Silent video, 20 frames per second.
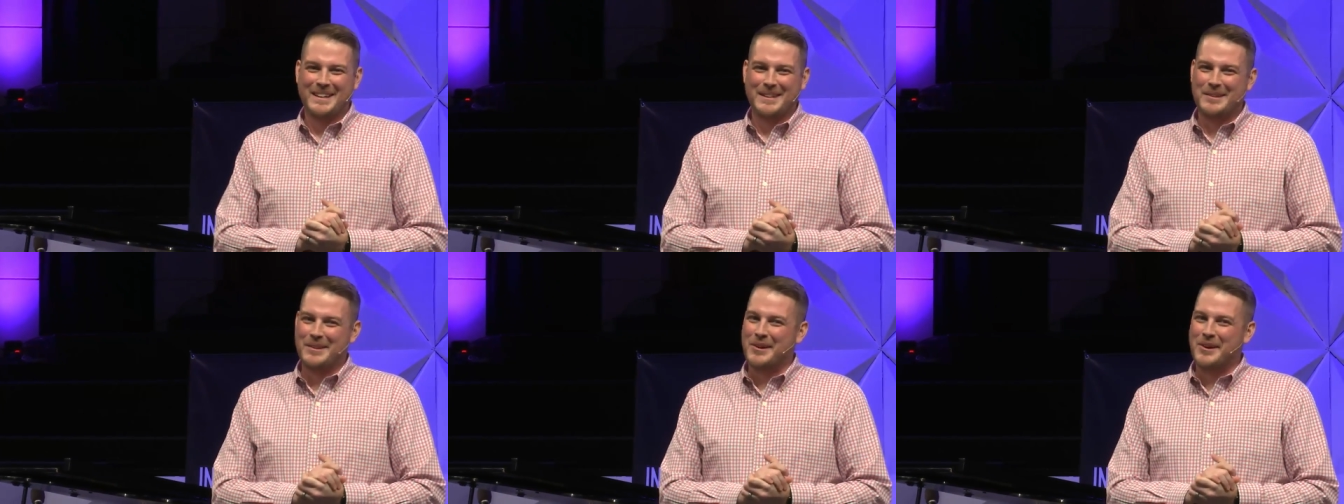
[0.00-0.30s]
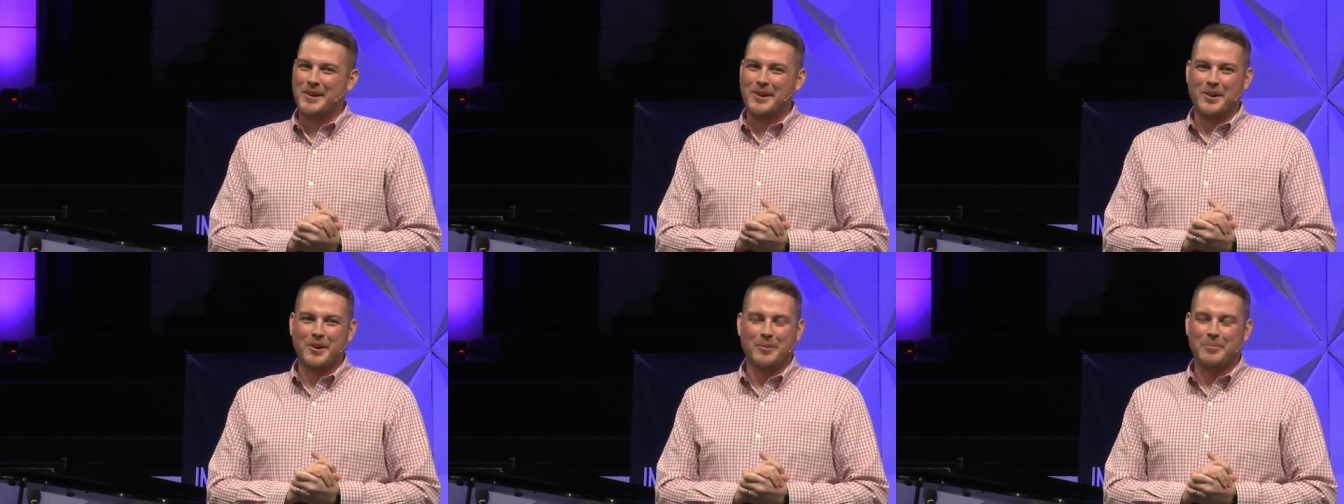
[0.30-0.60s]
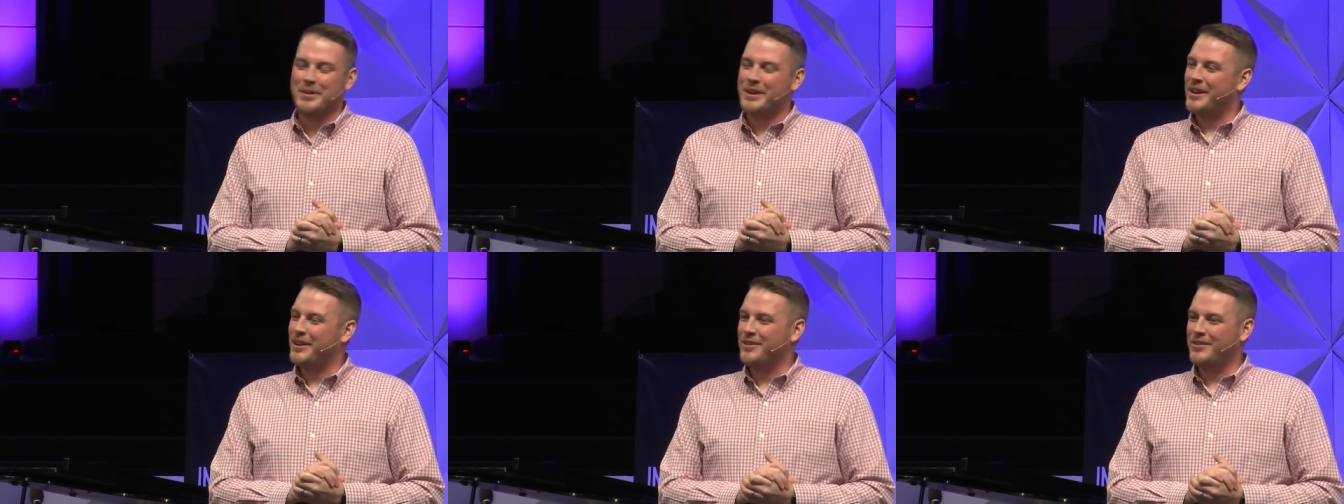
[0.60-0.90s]

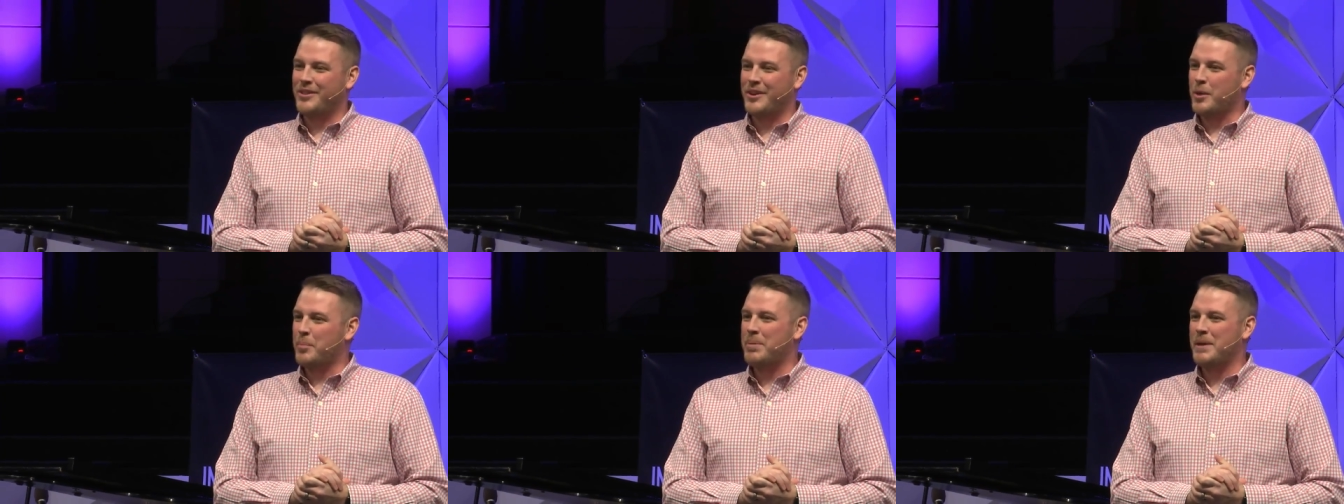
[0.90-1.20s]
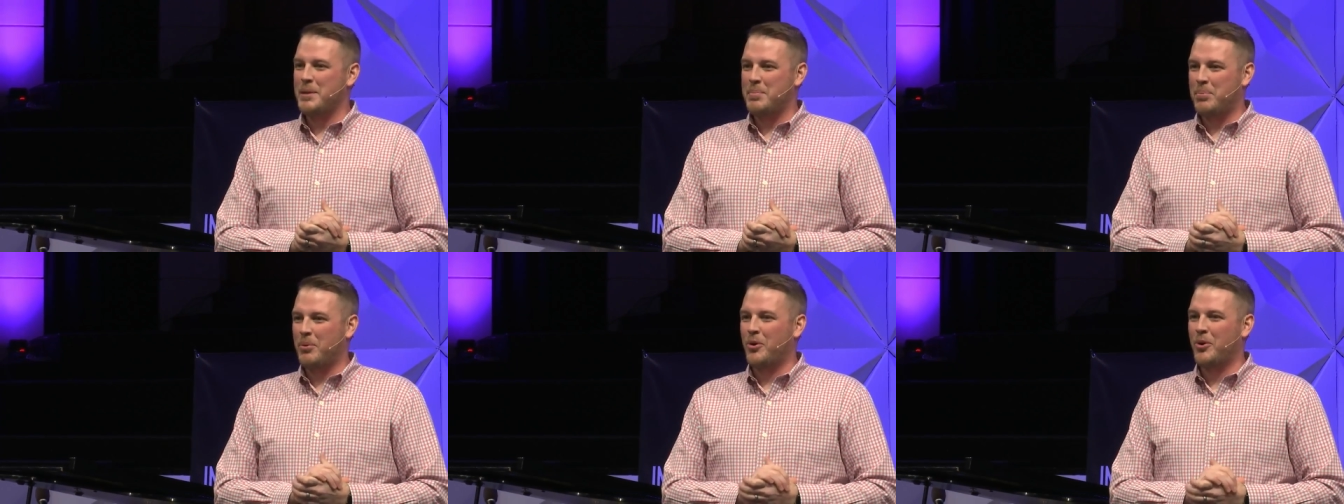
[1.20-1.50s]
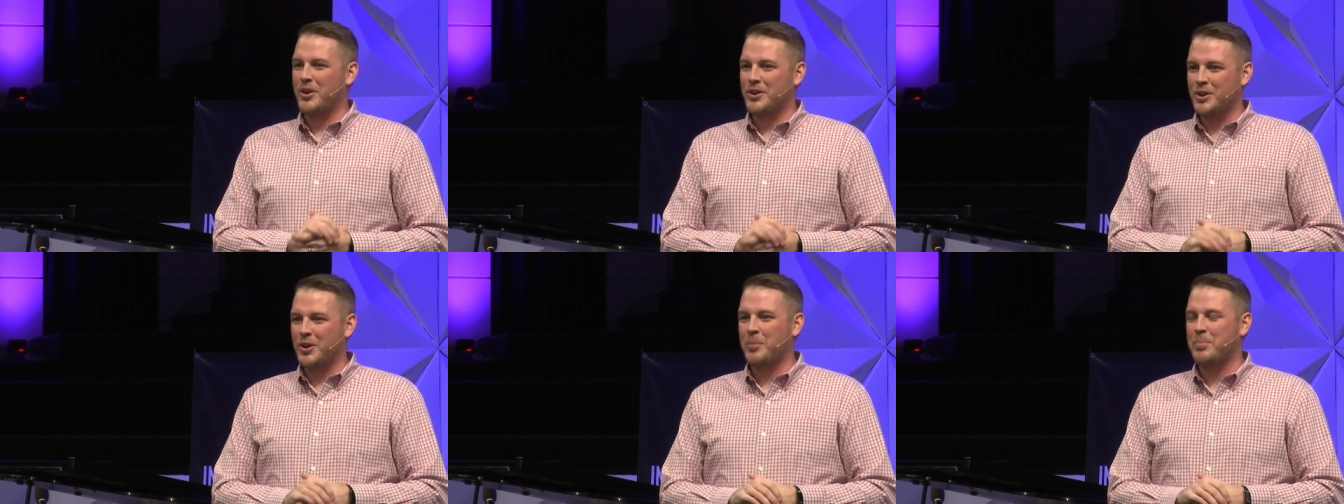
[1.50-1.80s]
No, because they're
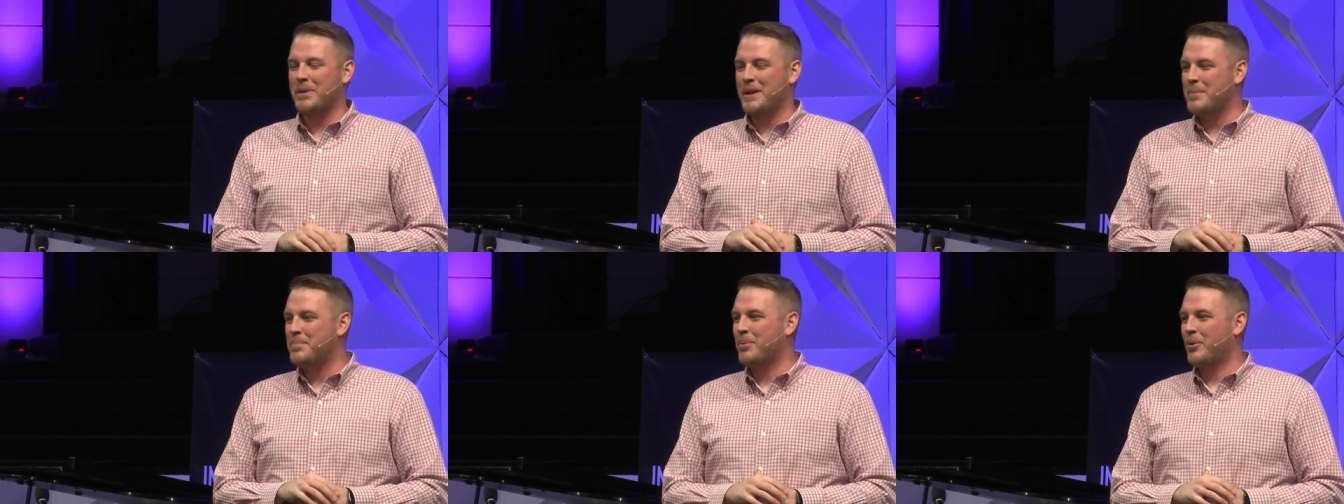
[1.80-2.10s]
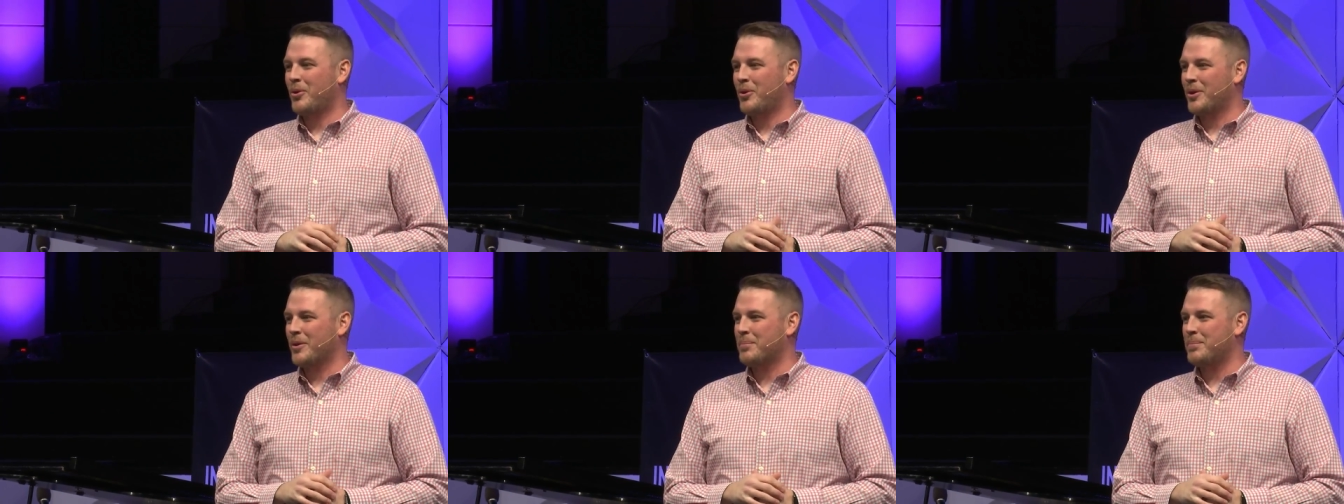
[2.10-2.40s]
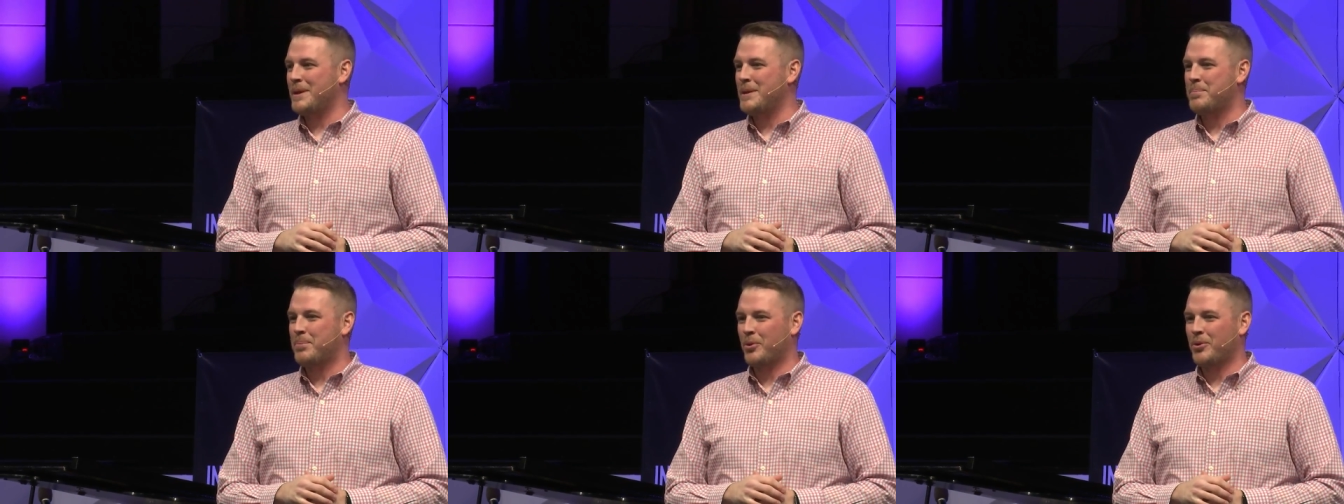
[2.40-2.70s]
people and you're people,
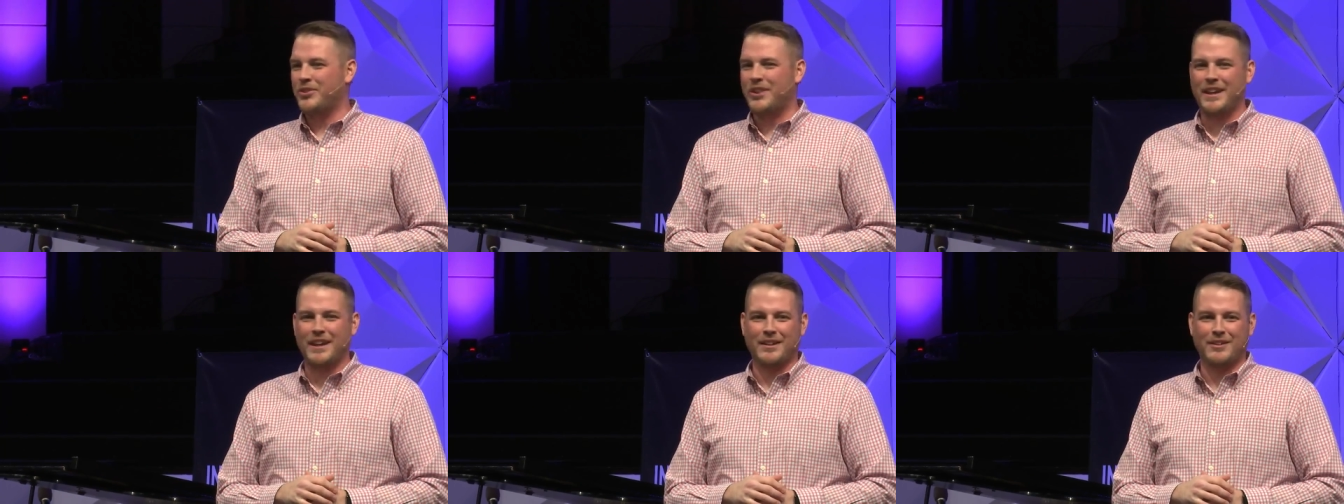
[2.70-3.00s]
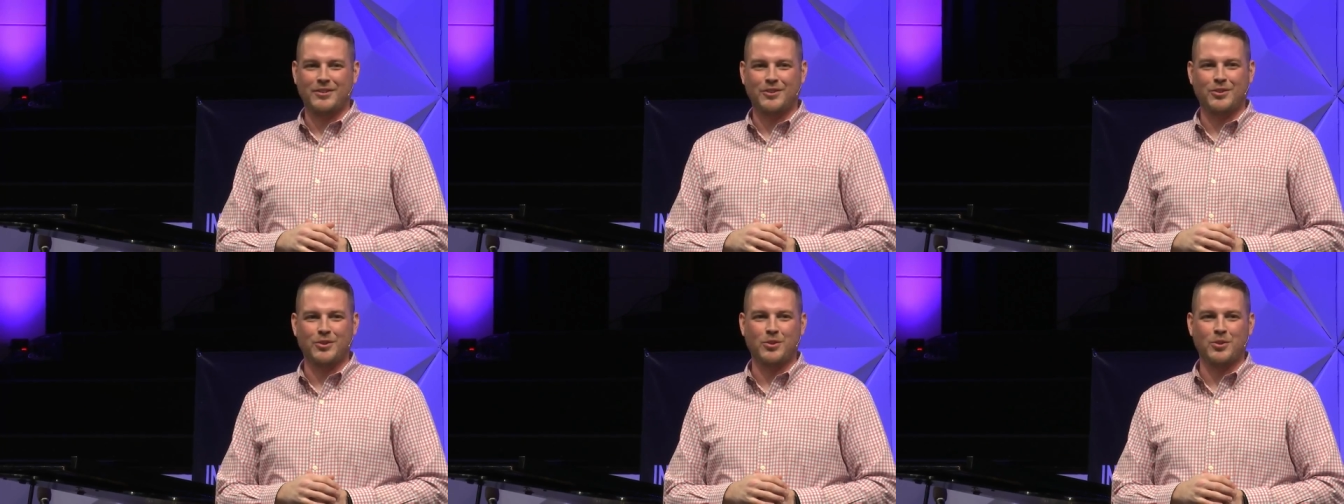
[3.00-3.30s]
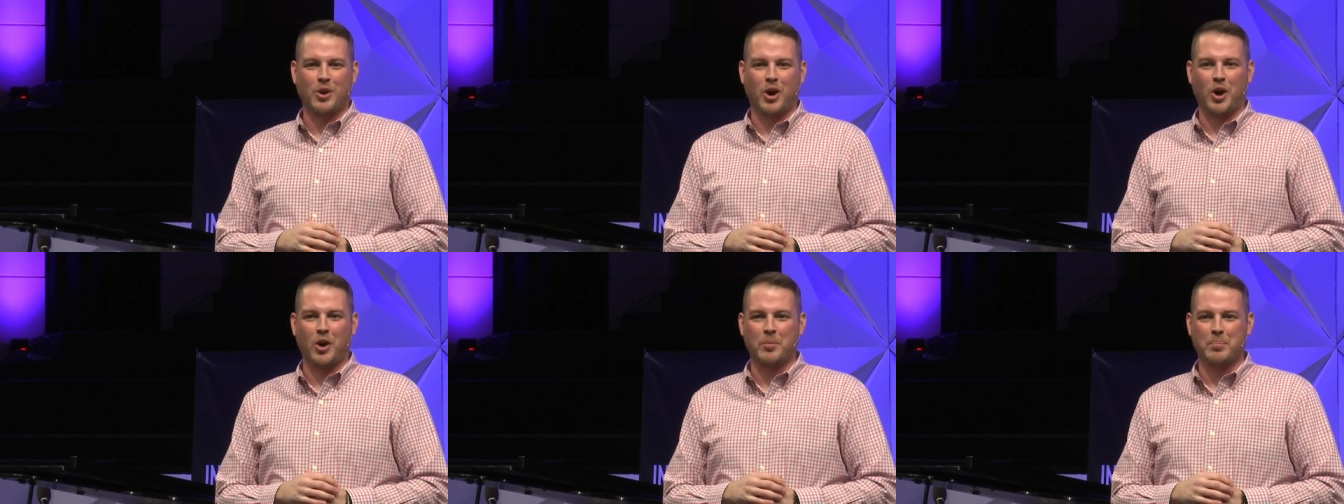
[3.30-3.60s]
and people tend
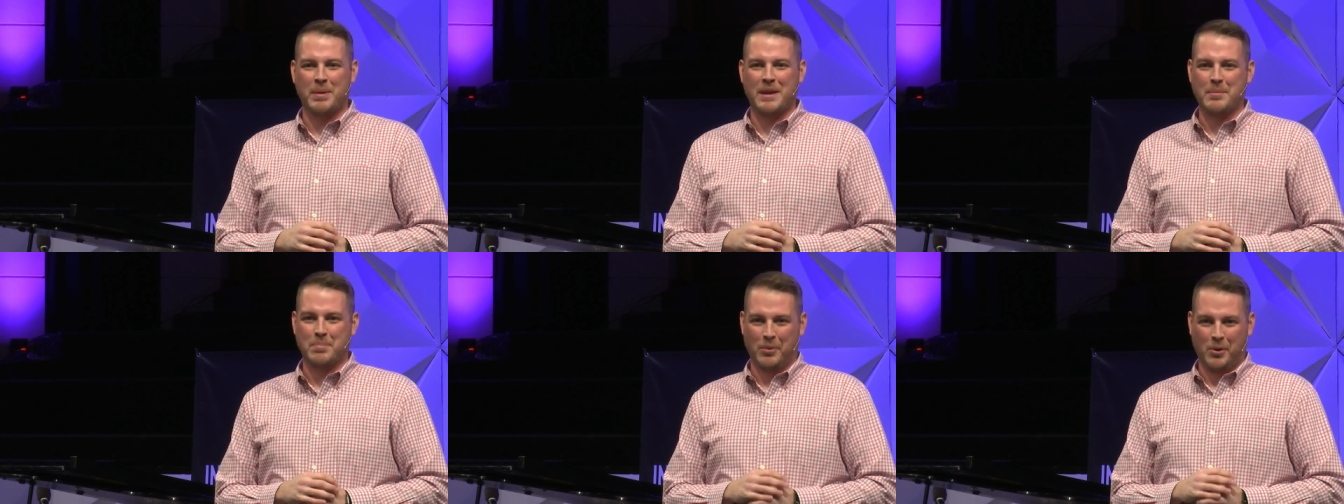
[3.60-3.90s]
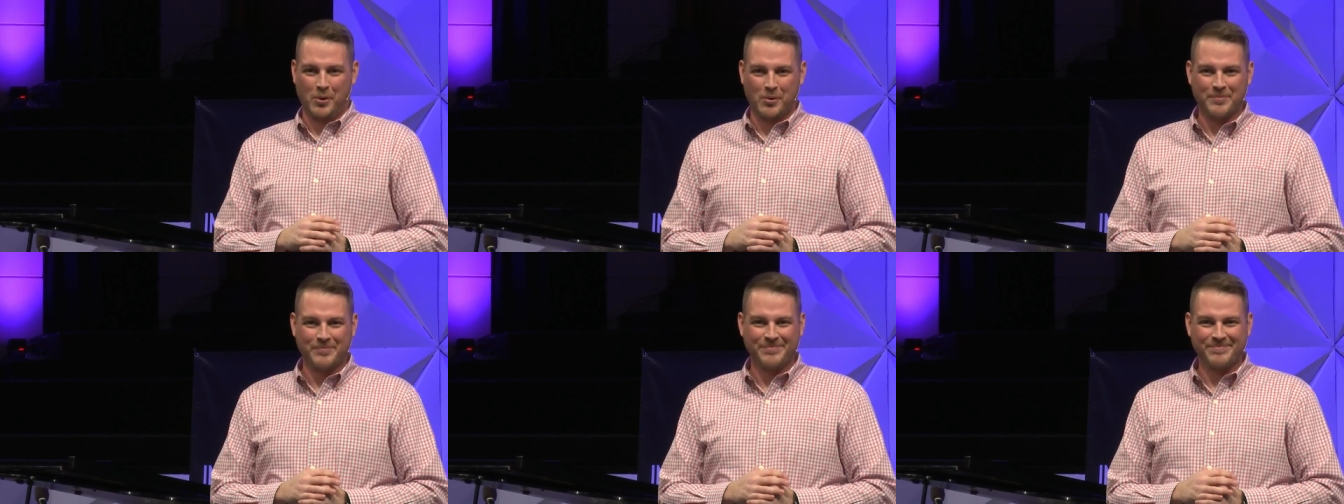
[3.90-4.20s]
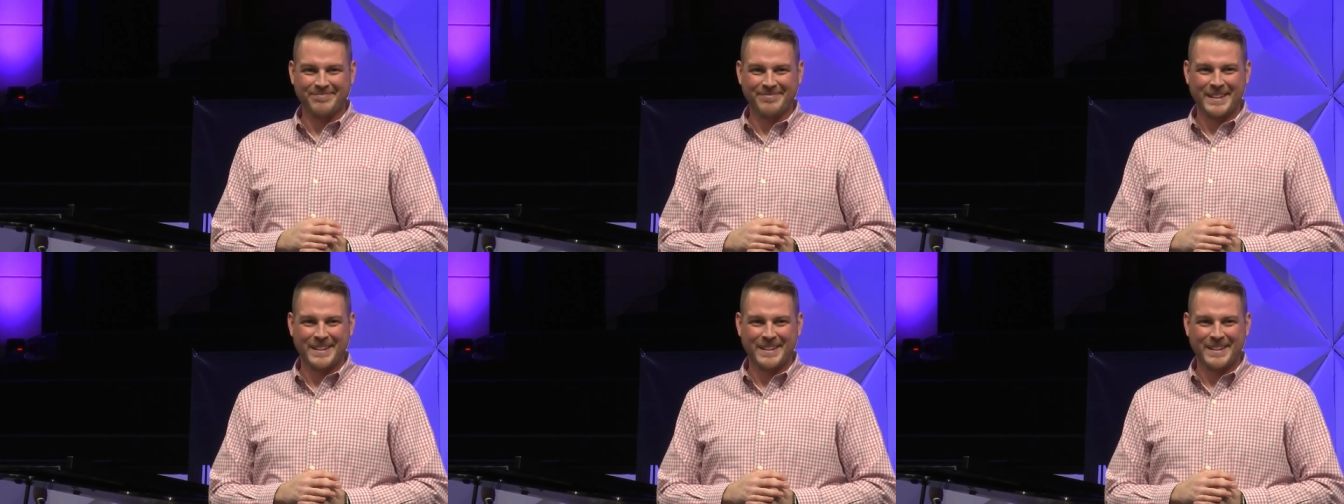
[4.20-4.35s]
to hurt people.